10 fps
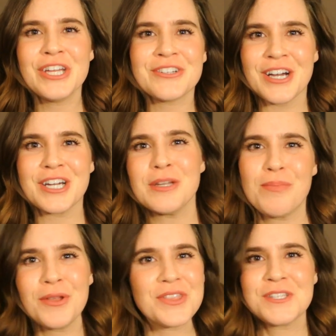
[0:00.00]
You're not gonna
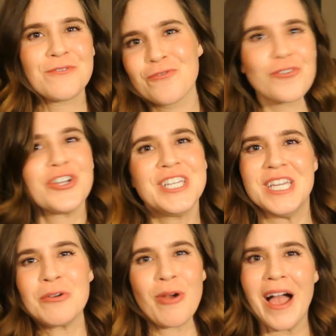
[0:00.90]
put this
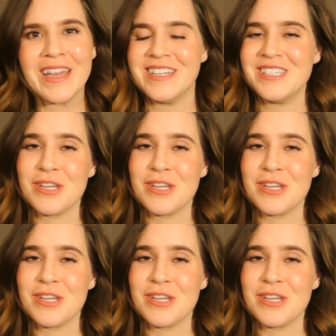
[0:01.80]
freaking ride in